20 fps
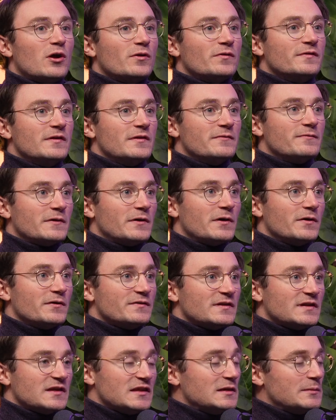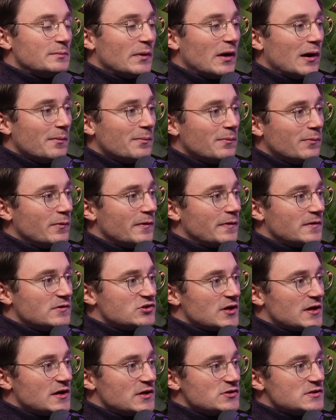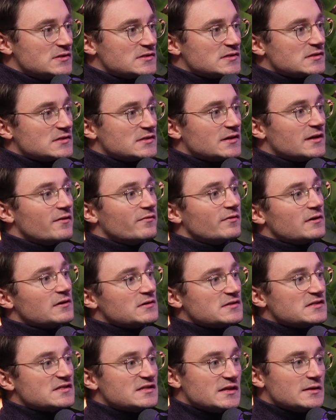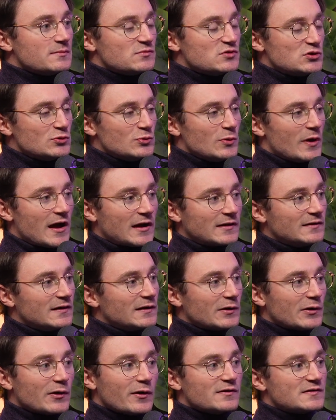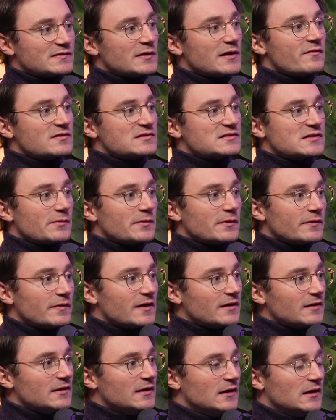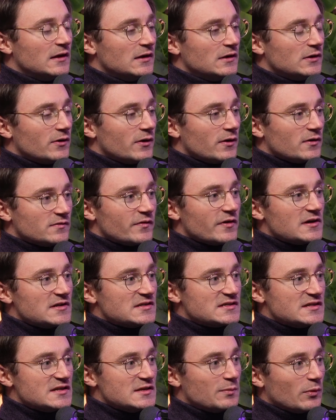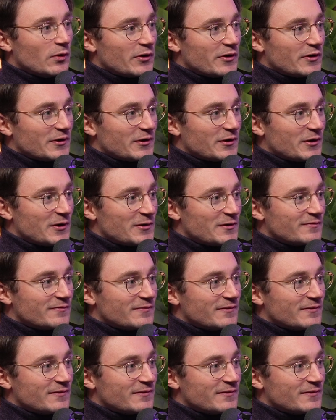difficult to keep up with the changes? Does it ever seem too hectic, or is there ever something that it's a very steep learning curve?